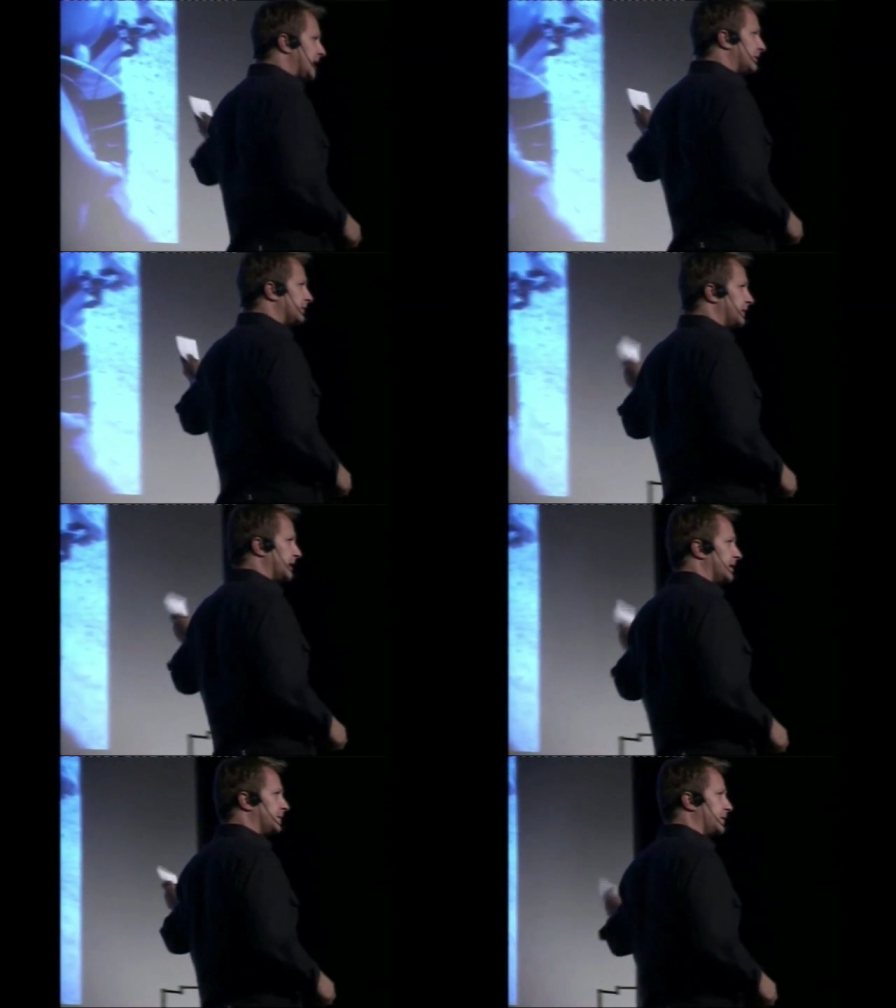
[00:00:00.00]
mean for,
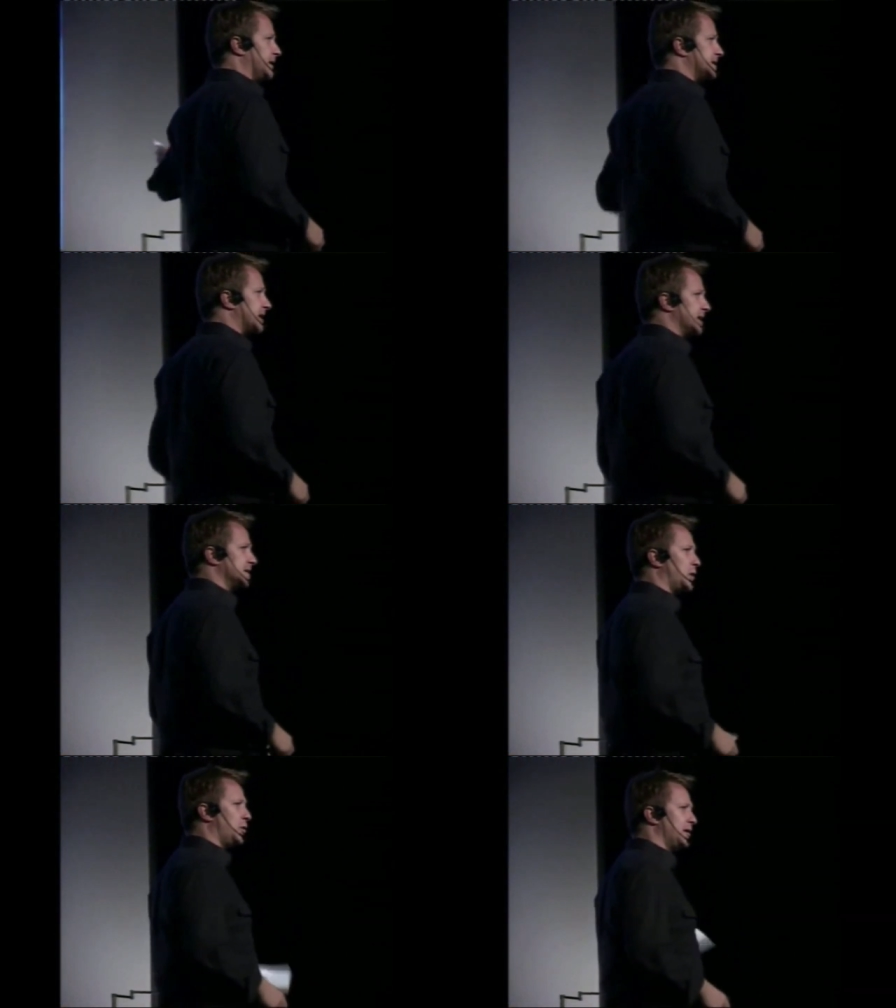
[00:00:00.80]
the, for these
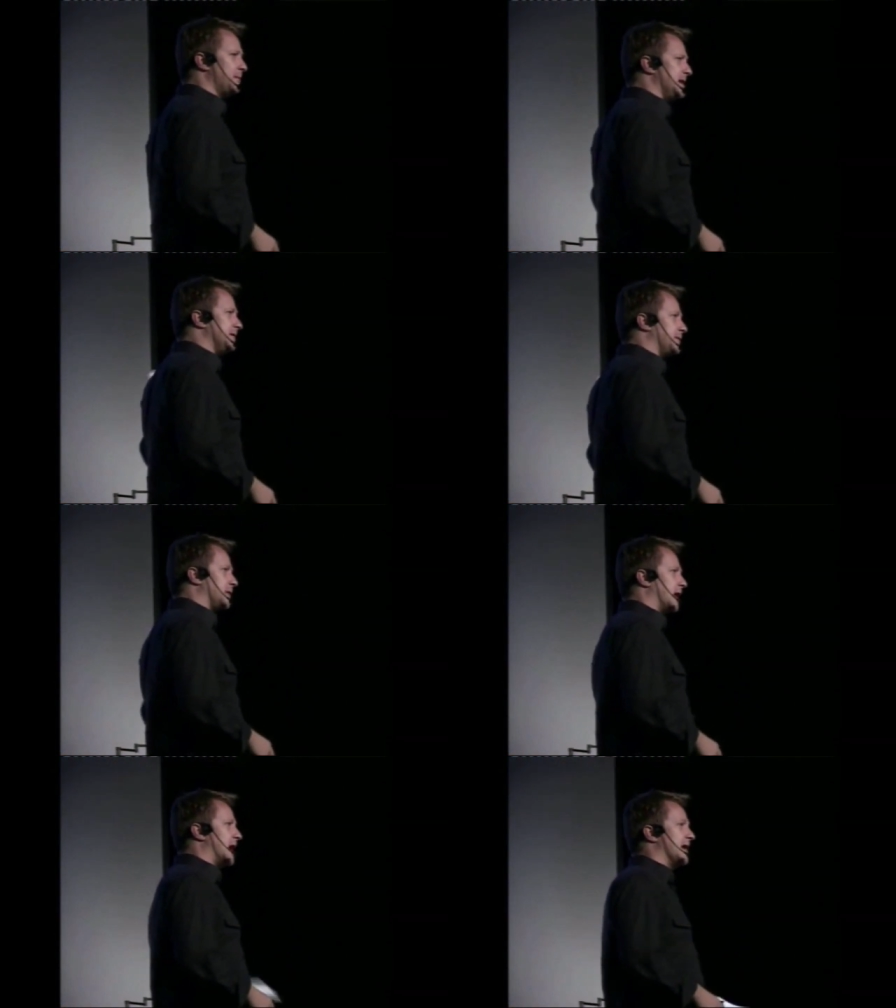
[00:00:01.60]
kids? What will it mean for
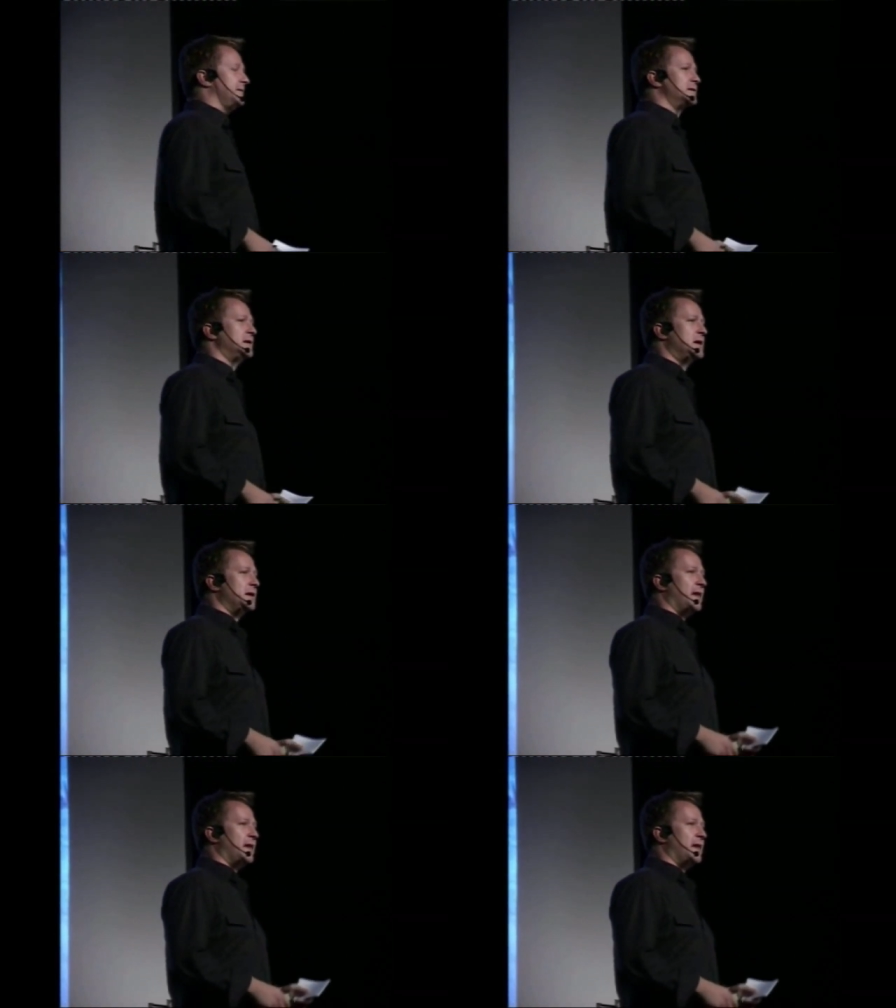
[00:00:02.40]
their lives?